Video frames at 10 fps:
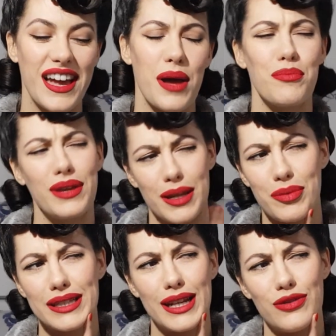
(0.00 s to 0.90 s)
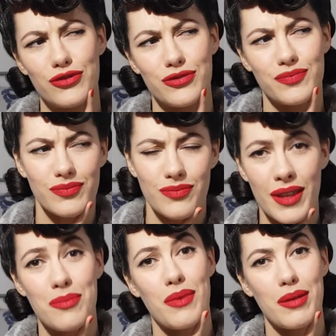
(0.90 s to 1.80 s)
Manipulative?
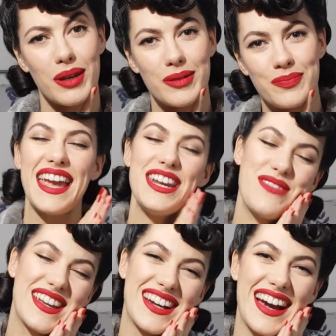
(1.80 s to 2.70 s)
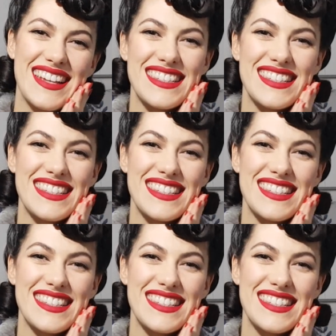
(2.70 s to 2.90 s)
Maybe. Anyway, guys,